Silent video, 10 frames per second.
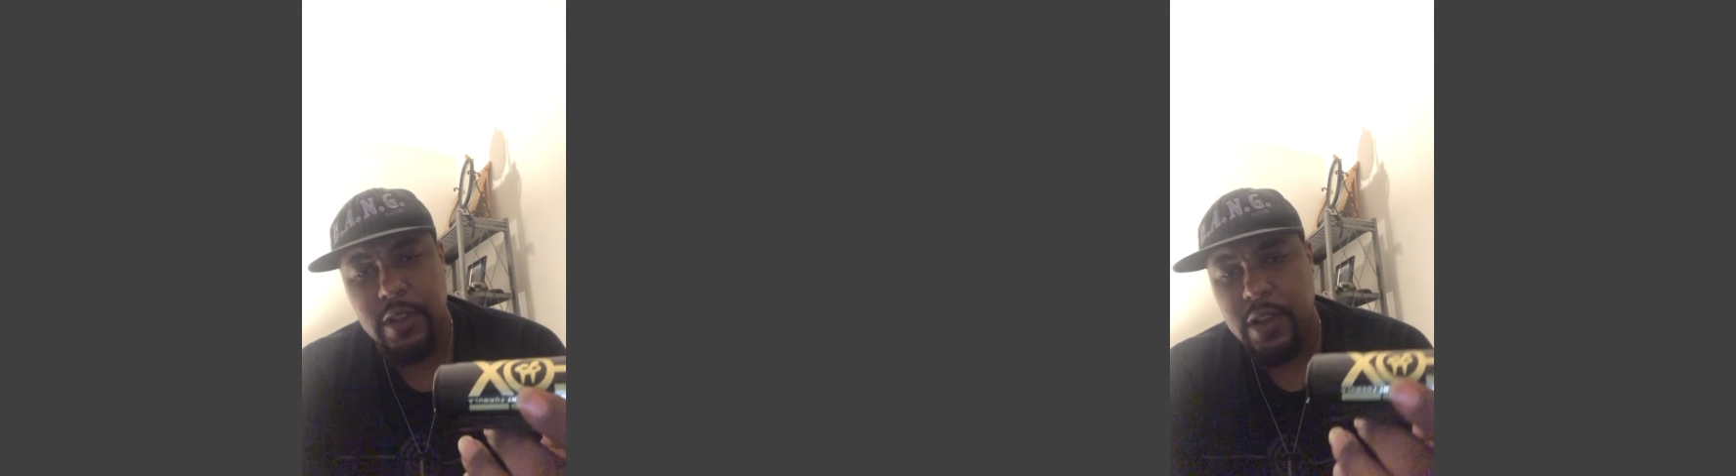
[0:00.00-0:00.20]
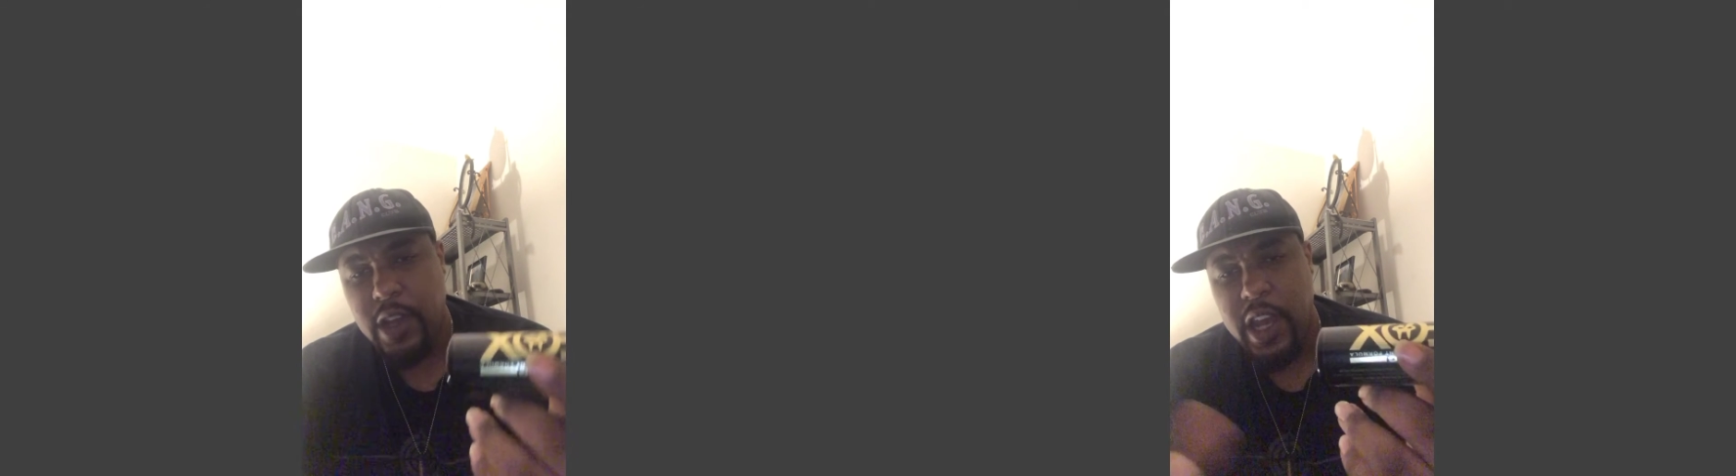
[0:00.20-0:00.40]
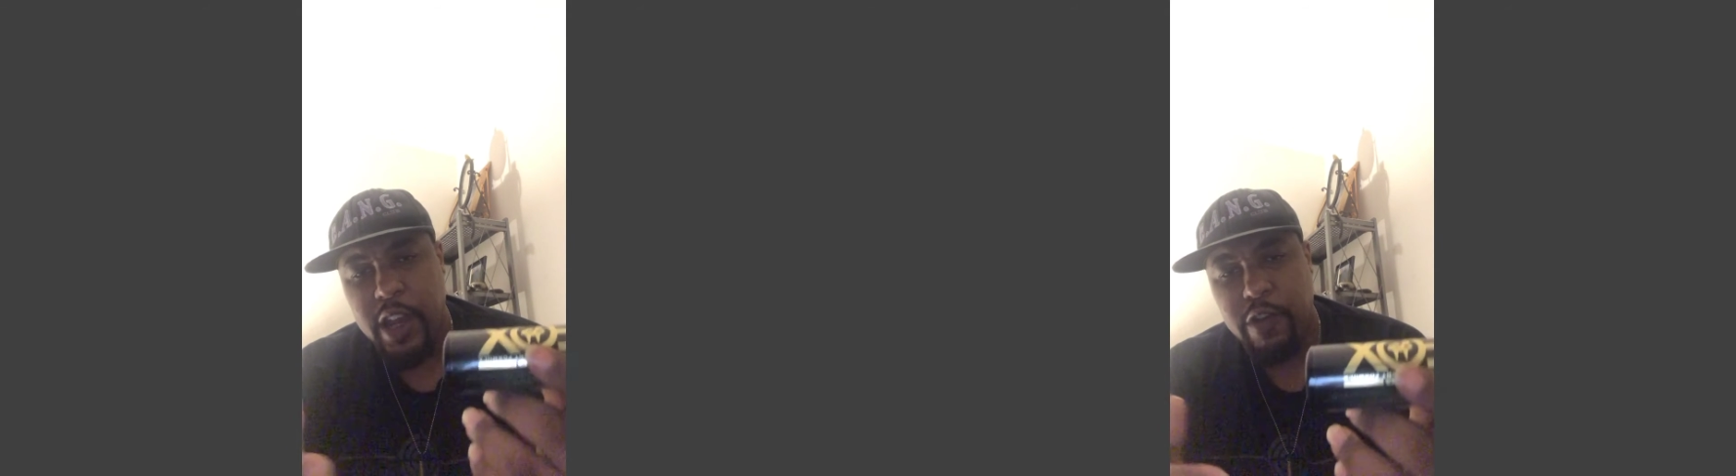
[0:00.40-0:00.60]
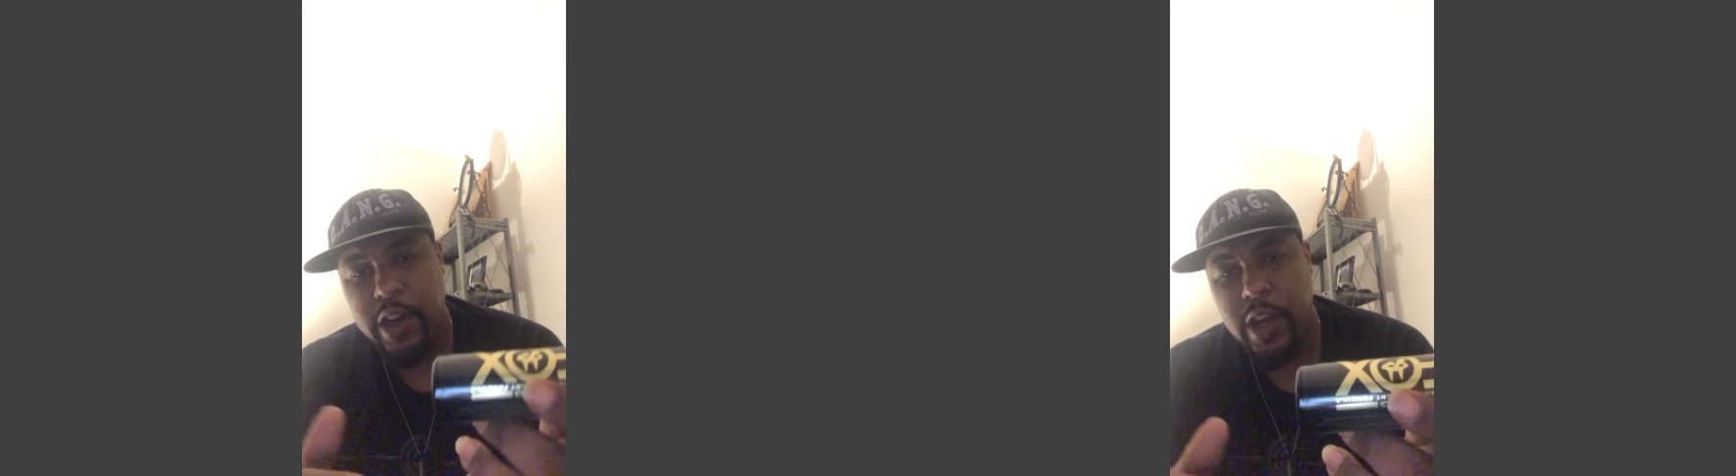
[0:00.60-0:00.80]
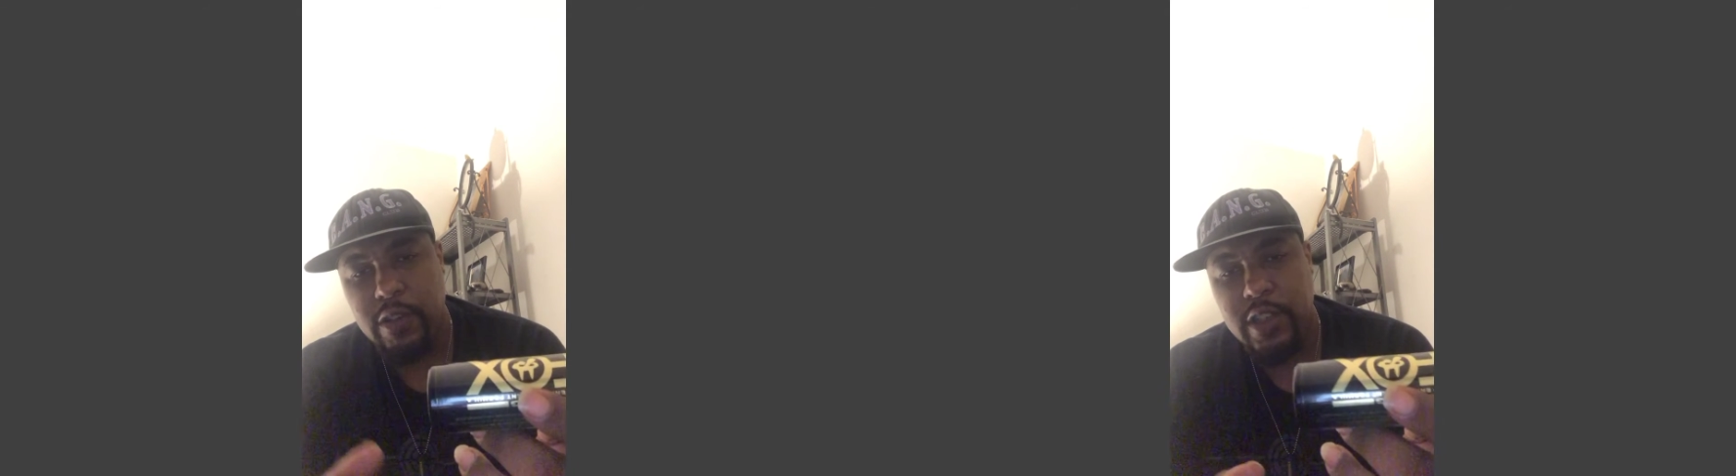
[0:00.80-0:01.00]
on
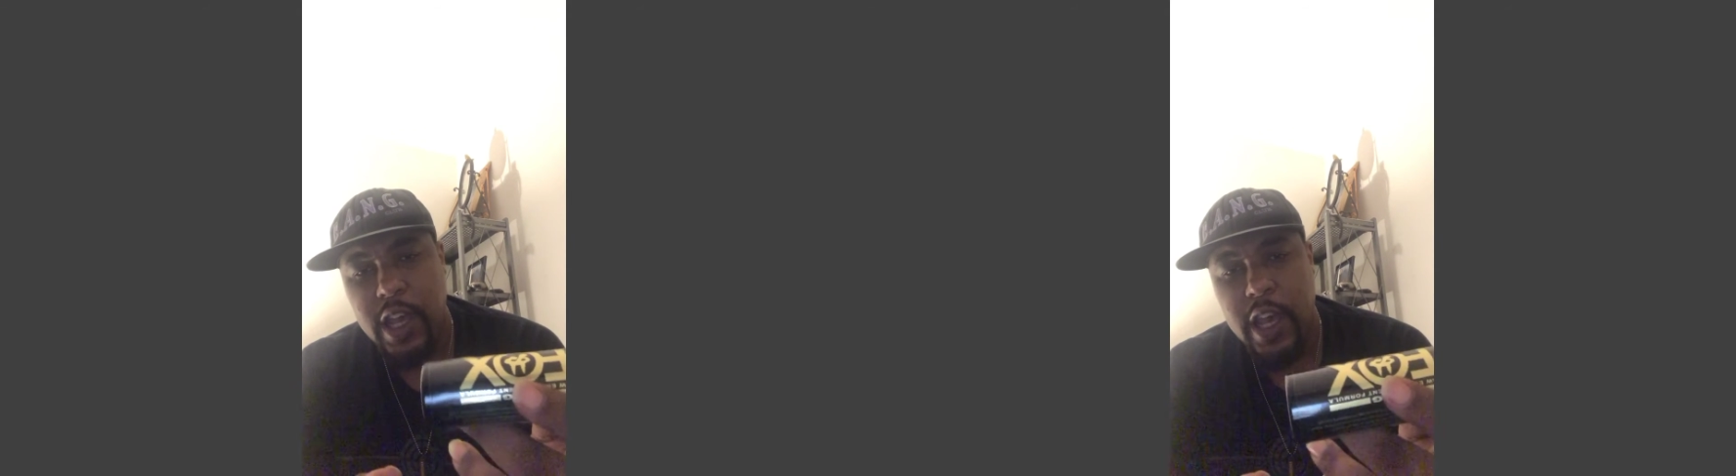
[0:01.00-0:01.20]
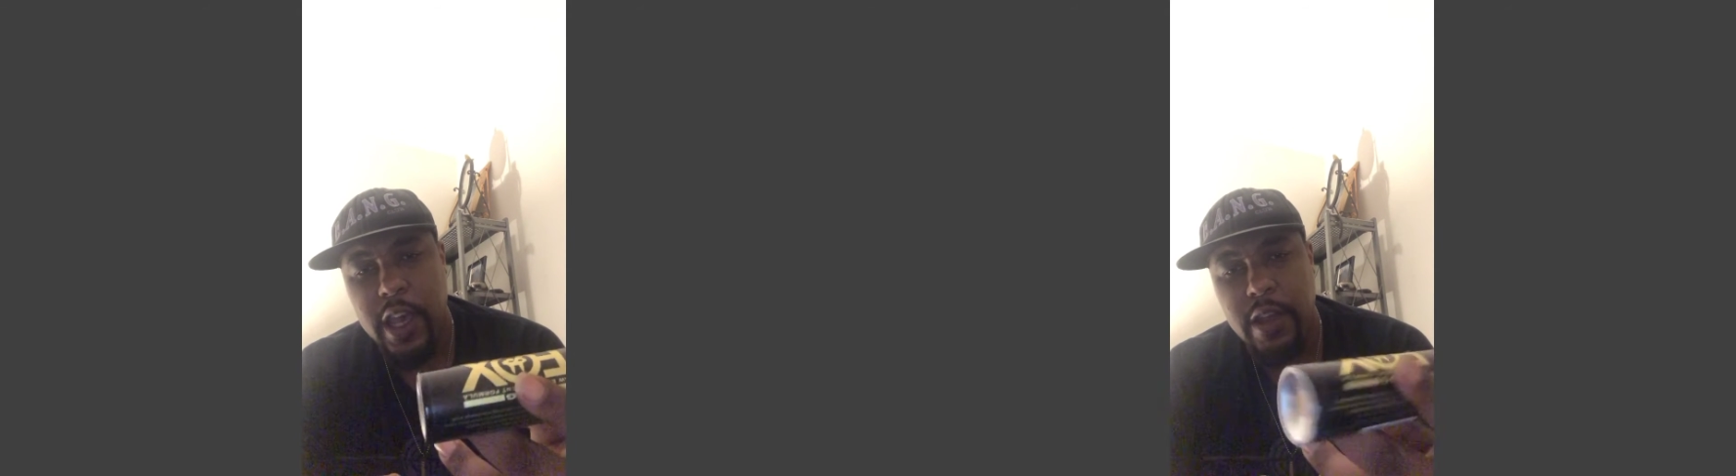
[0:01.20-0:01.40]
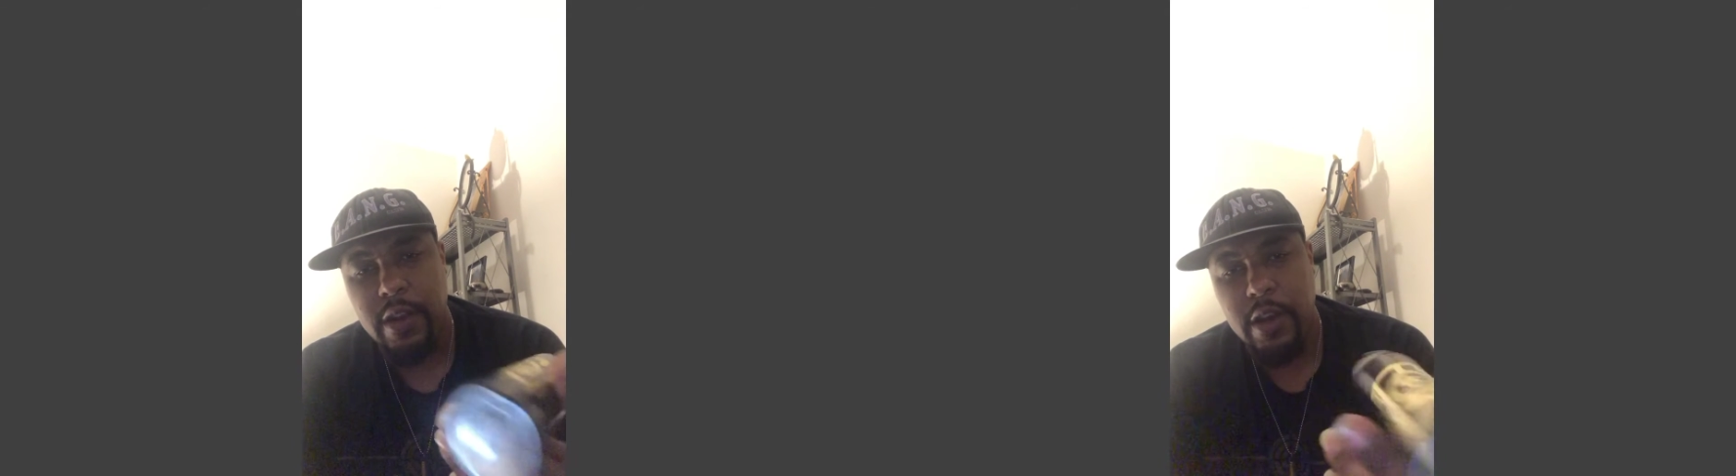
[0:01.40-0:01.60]
concrete outside,